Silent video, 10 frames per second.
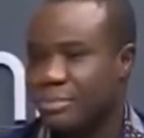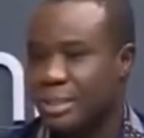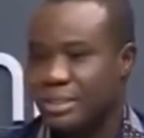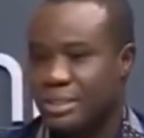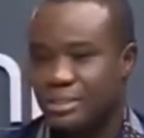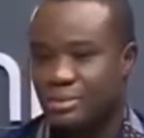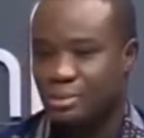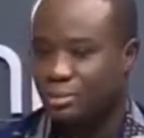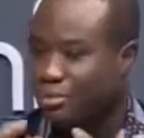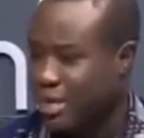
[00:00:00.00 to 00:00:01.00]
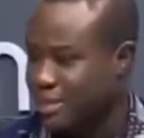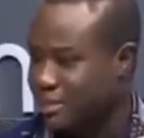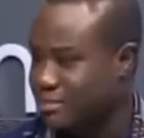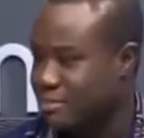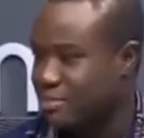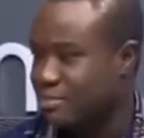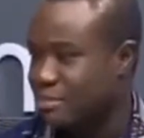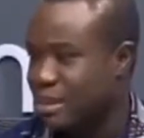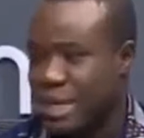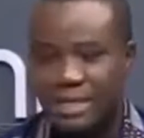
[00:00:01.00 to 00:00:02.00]
it is surprising
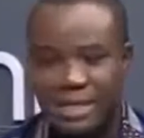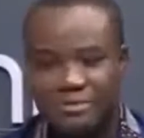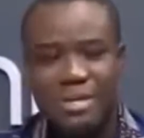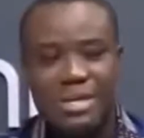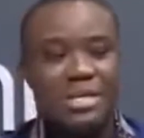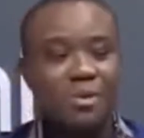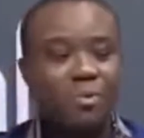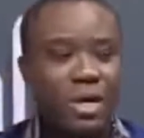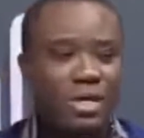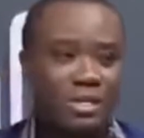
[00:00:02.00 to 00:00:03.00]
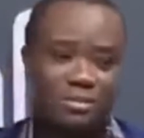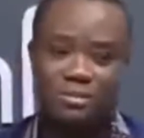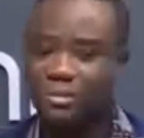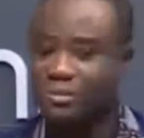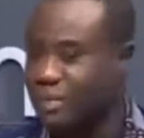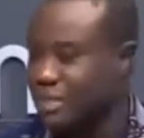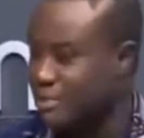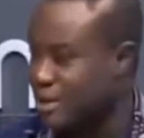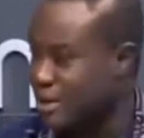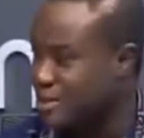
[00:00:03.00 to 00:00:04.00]
that even in the wake of these
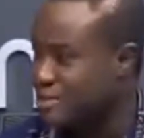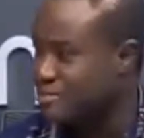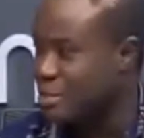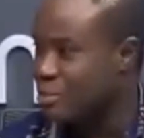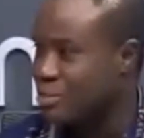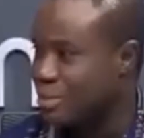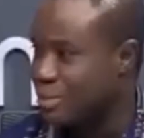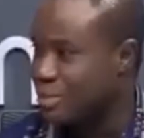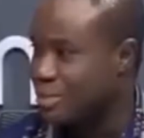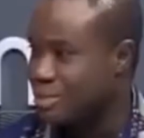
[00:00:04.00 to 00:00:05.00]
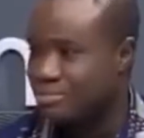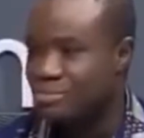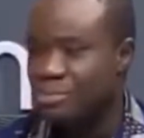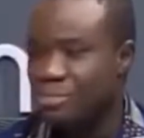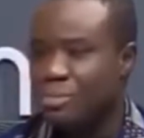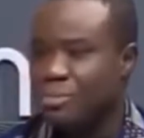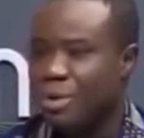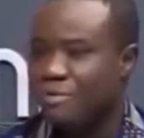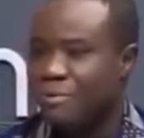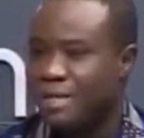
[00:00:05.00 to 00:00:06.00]
violent demonstrations,
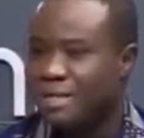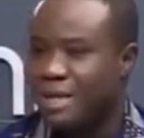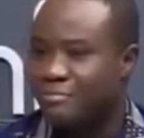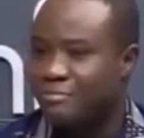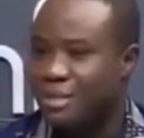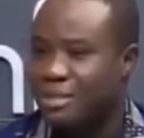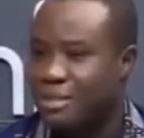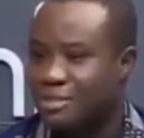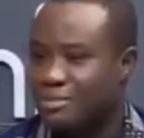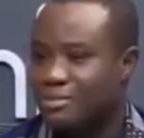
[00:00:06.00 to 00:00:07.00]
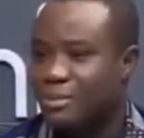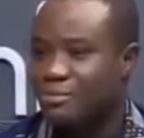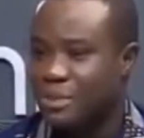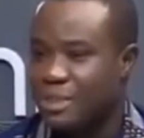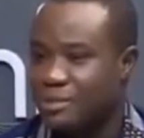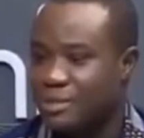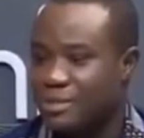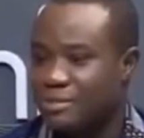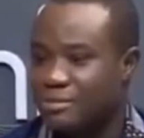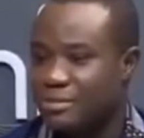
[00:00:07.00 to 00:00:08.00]
we have had government
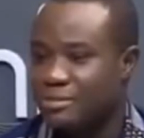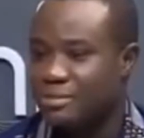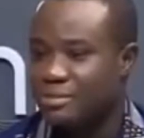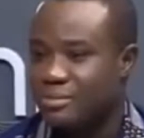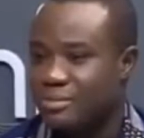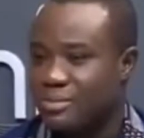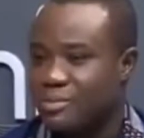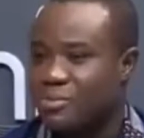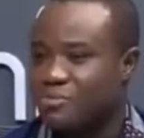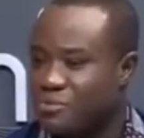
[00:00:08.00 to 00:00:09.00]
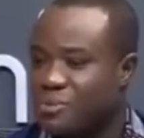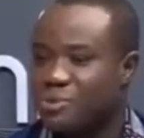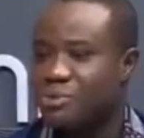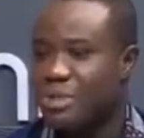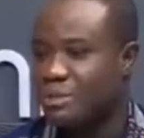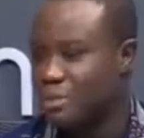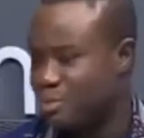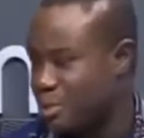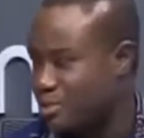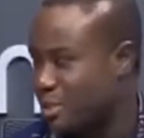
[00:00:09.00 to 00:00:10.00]
officials refuse to take
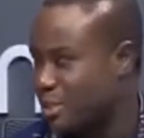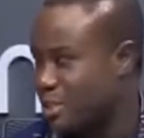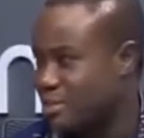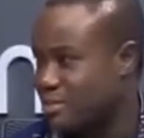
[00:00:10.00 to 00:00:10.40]
responsibility